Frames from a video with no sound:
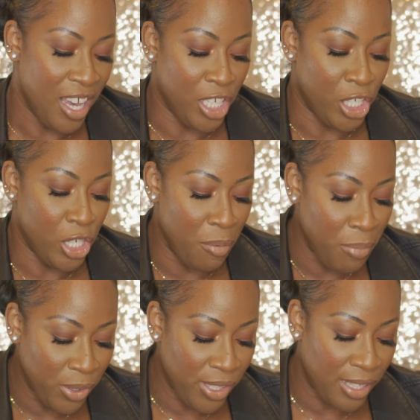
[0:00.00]
A
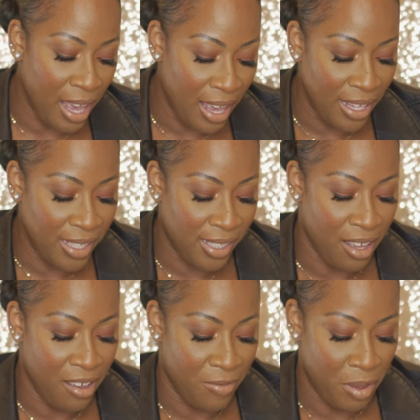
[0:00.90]
jumbo size
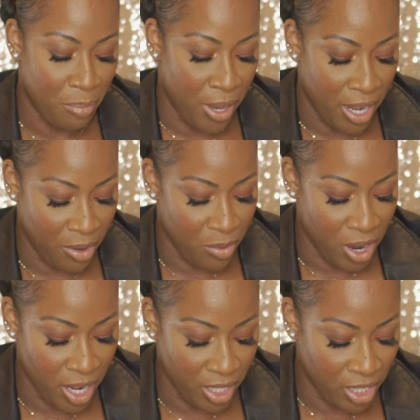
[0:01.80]
of the body
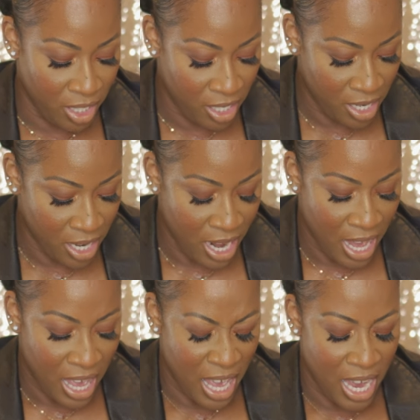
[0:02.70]
wash.
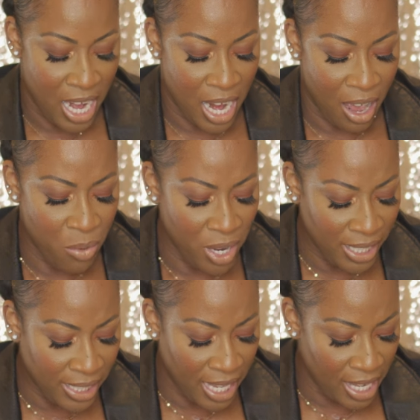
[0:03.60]
And I
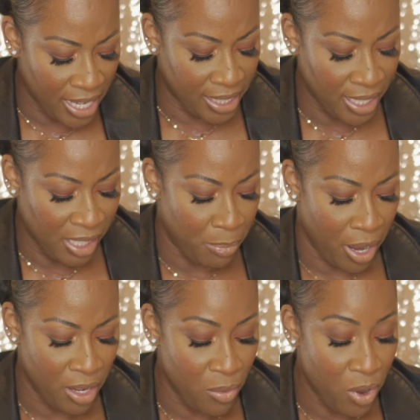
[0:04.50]
wanna say like this
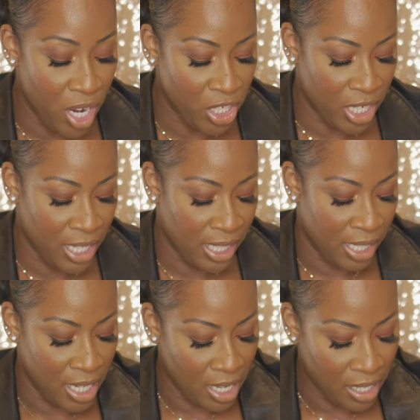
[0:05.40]
body wash is
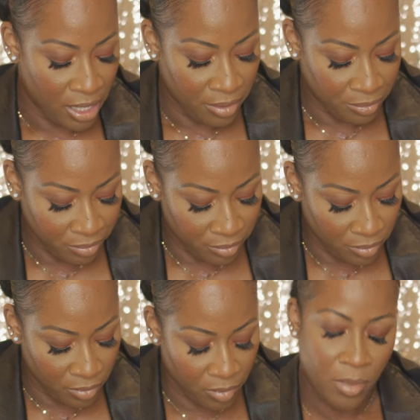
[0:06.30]

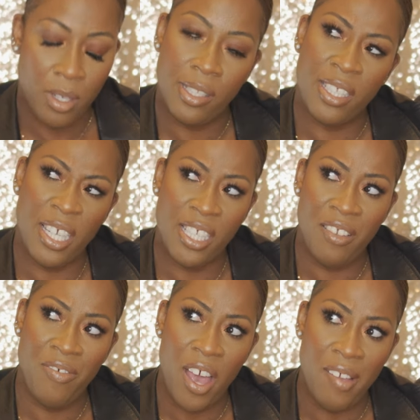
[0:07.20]

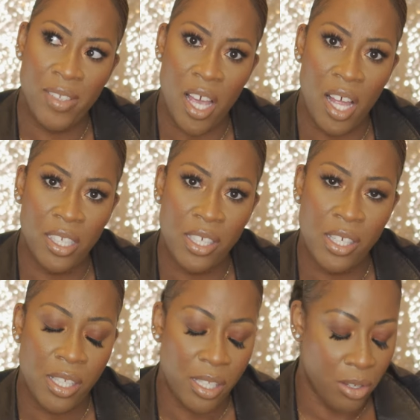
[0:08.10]

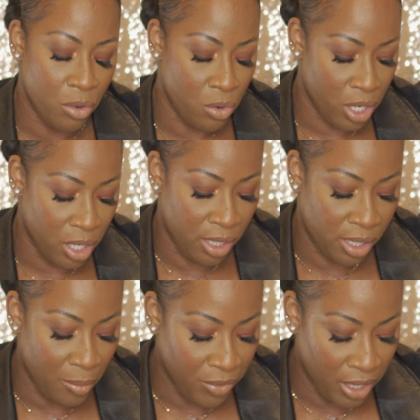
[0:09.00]
$65 or
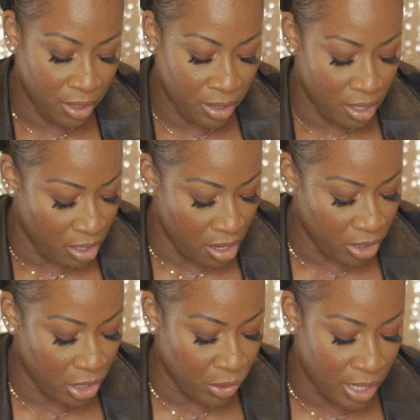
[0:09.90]
something
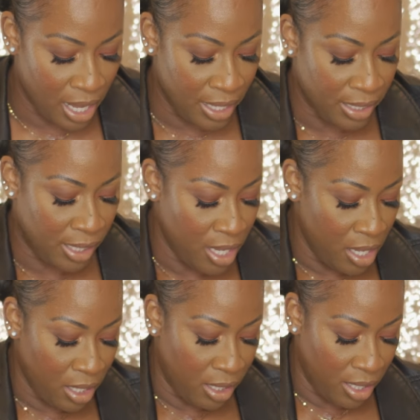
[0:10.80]
along those lines.
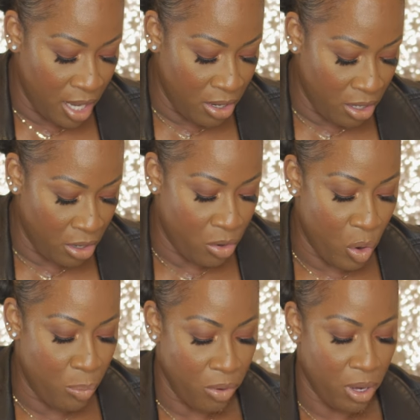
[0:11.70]
It's not gonna
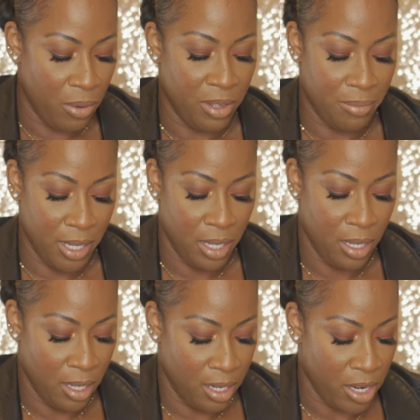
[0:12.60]
cooperate with me,
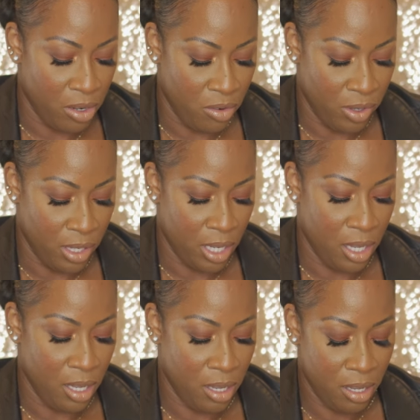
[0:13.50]
and I don't really,
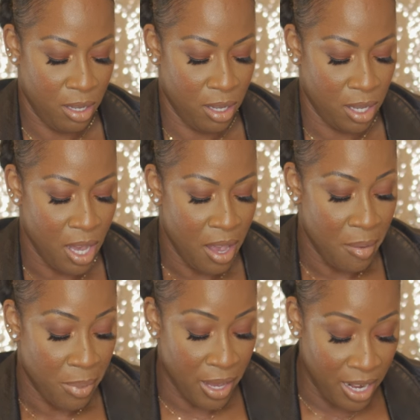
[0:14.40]

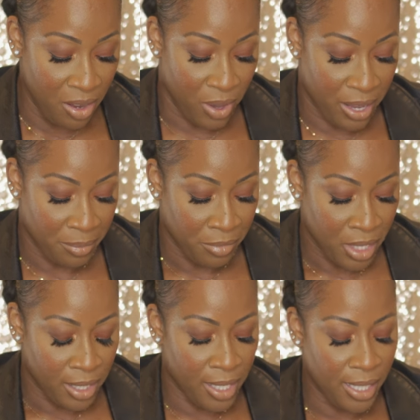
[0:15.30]
but anyway,
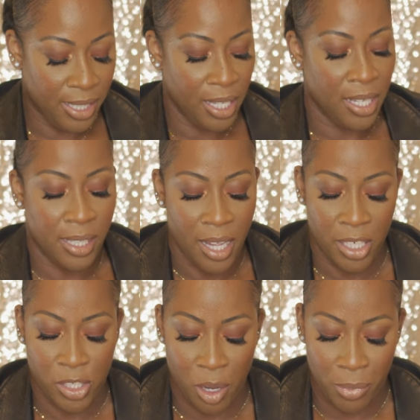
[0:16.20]
this is
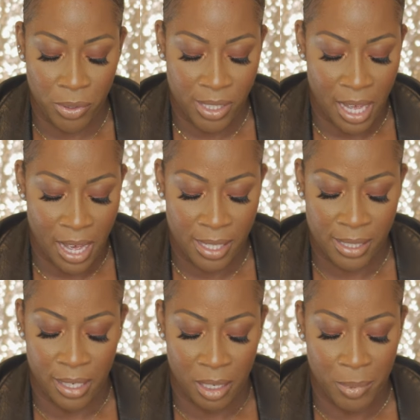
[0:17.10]
a jumbo size,
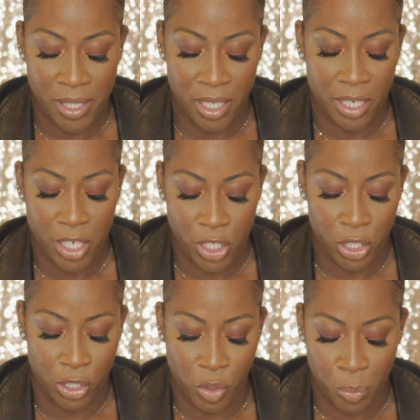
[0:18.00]
limited
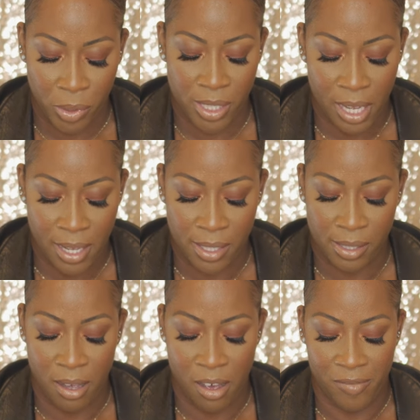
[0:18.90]
edition, super
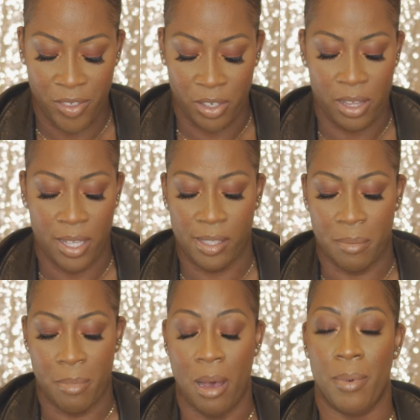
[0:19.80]
size of their
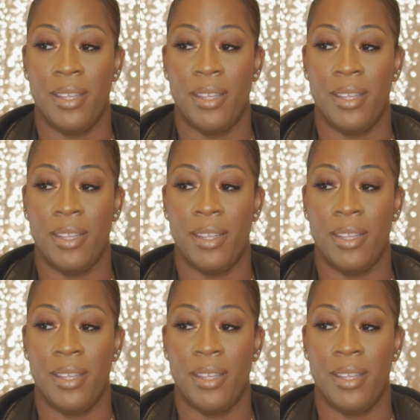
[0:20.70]
cleansing balm.